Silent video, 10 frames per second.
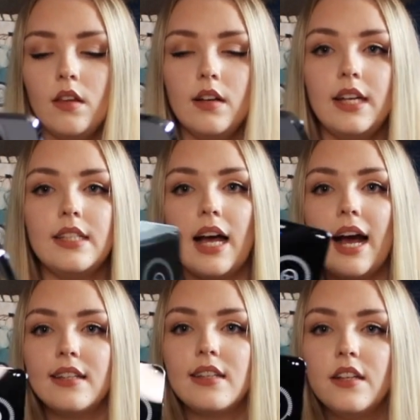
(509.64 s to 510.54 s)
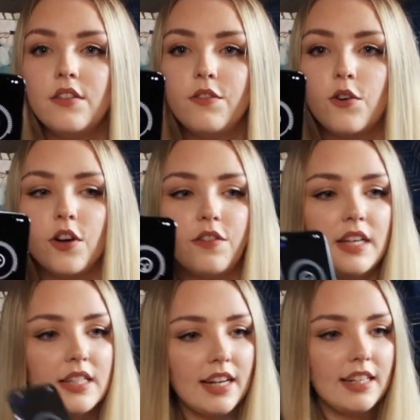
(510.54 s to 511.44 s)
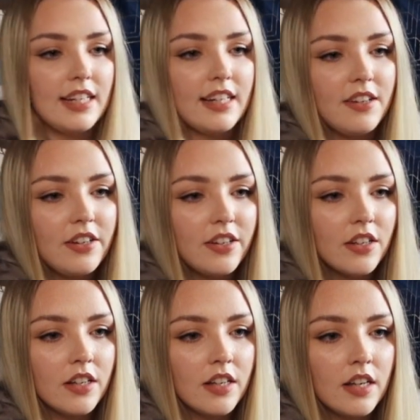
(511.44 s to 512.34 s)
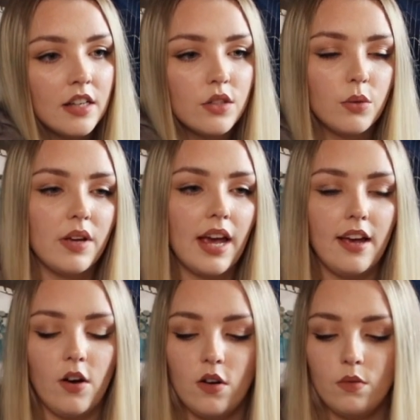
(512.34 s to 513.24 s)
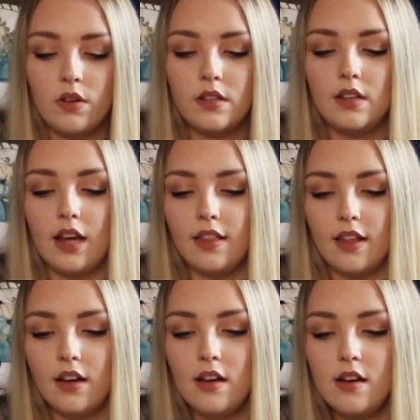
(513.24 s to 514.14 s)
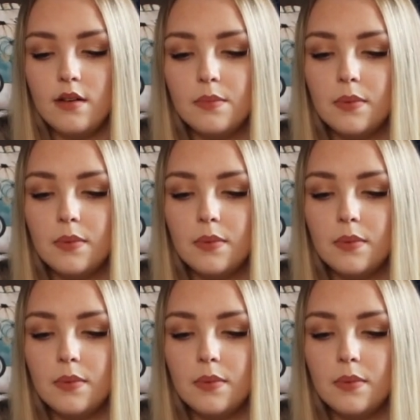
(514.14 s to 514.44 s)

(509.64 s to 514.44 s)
it's asking for Face ID now, so we'll get on with setting that up.